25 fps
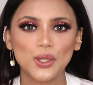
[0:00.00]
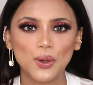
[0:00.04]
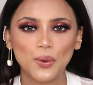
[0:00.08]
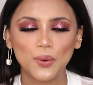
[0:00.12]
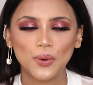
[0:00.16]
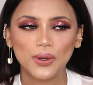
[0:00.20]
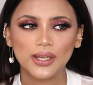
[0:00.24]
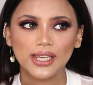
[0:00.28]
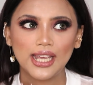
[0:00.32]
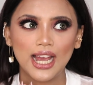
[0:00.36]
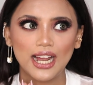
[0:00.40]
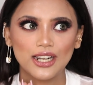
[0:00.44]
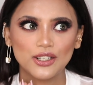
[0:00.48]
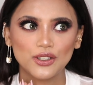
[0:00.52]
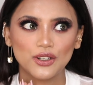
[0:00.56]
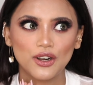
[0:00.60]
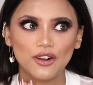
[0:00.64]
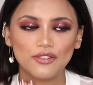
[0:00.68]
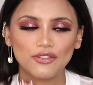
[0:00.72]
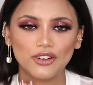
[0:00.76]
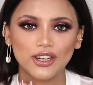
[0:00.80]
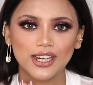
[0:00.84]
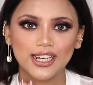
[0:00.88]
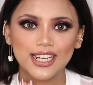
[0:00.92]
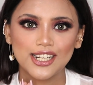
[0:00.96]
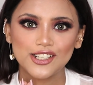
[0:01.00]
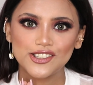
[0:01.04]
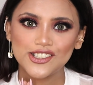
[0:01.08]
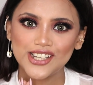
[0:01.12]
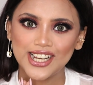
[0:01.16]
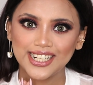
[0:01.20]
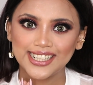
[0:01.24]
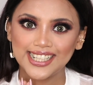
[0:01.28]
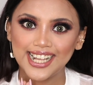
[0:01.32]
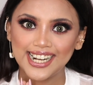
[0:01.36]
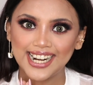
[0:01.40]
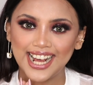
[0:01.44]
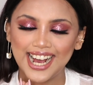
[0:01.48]
So do not forget to
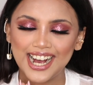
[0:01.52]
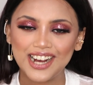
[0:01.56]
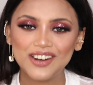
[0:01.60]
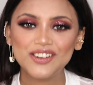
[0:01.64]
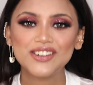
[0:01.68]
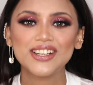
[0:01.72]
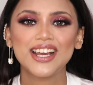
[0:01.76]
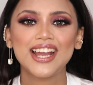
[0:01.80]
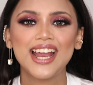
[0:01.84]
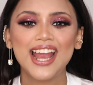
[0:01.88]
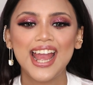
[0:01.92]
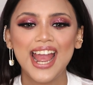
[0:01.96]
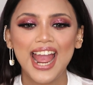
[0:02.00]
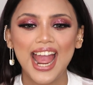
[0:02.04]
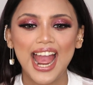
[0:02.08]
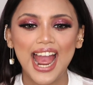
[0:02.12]
check that out,